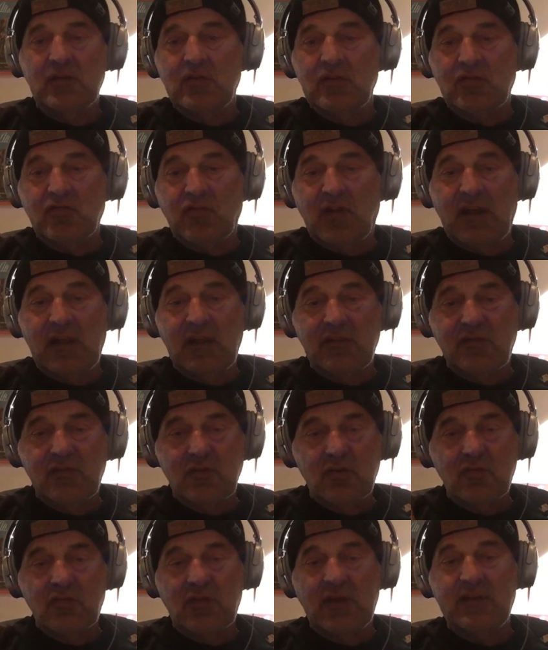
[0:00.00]
a trial show
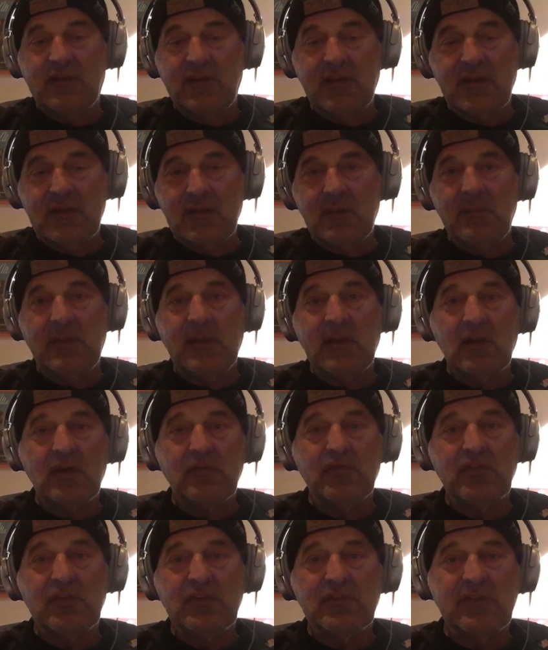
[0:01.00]
right here in the middle of
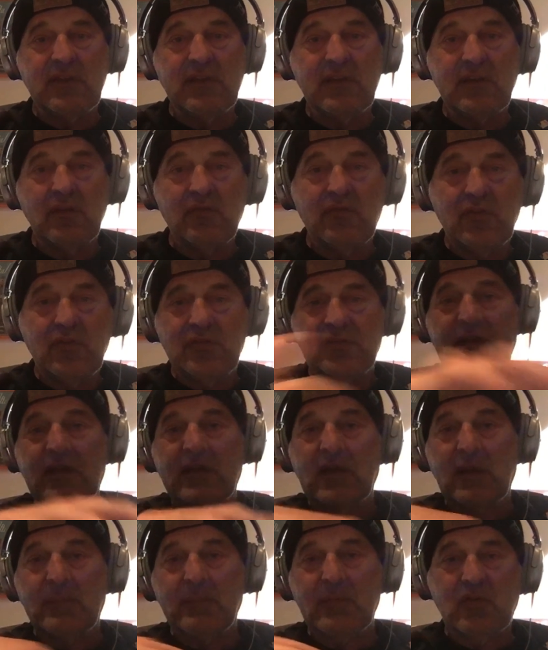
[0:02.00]
your thing if you set
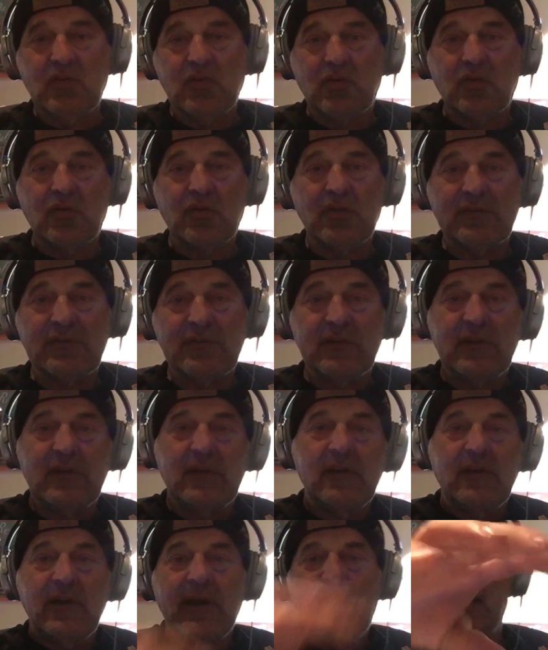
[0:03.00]
up a course
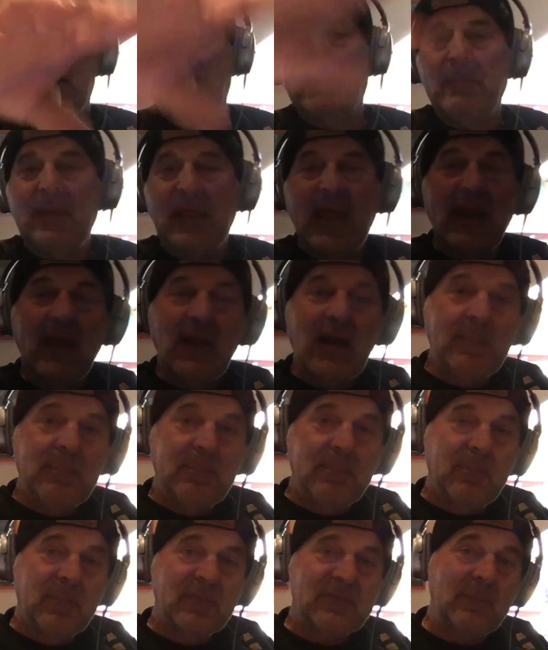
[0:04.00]
and let me hang up
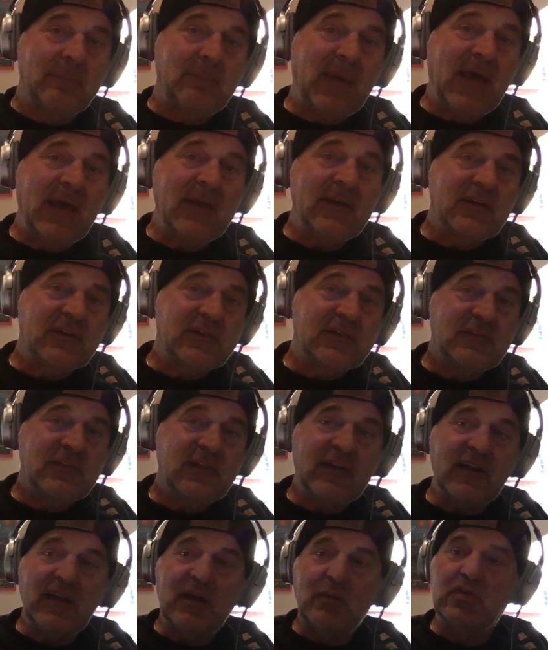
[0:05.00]
some banners. And
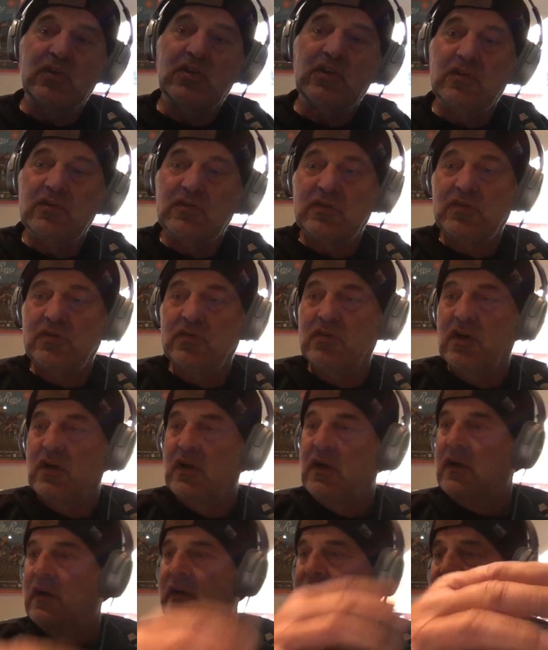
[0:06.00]
then I would go to
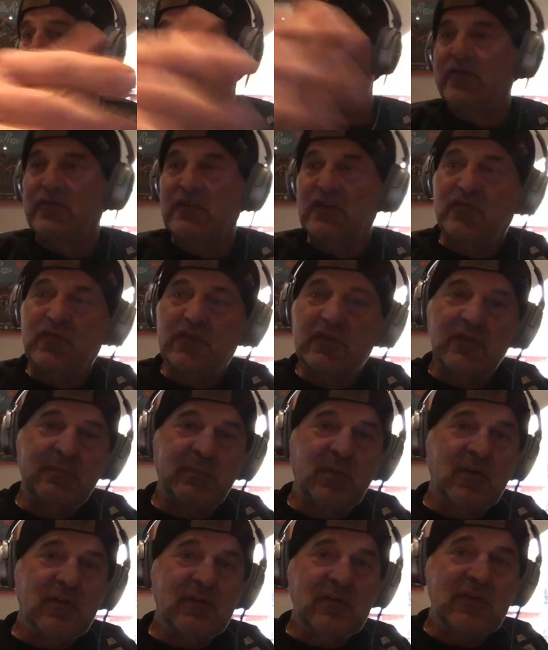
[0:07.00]
5 different
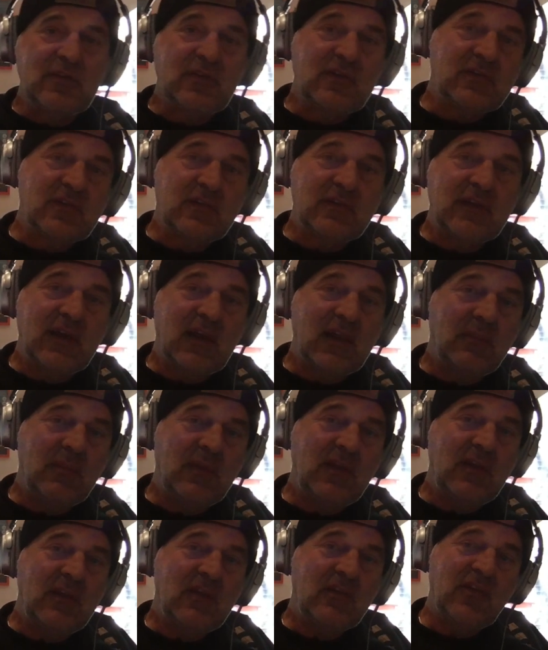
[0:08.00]
sponsors and tell them
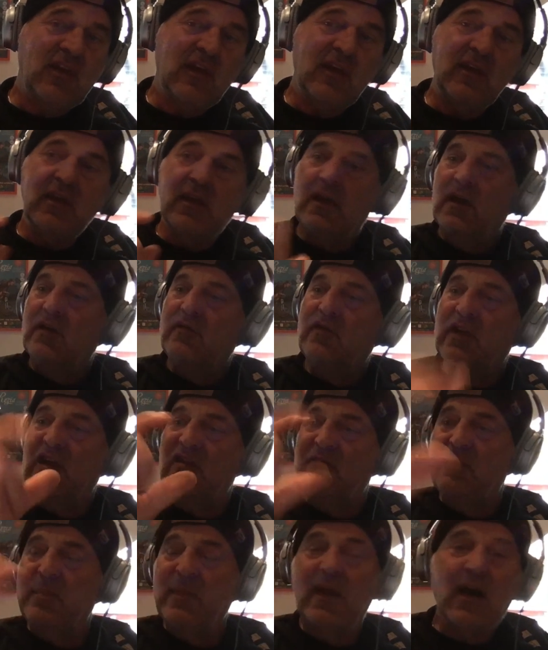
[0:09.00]
each, hey, if you
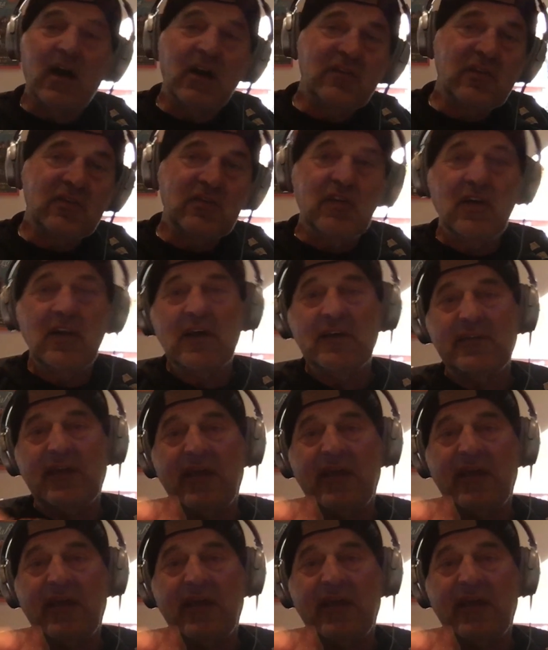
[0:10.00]
give me $100, I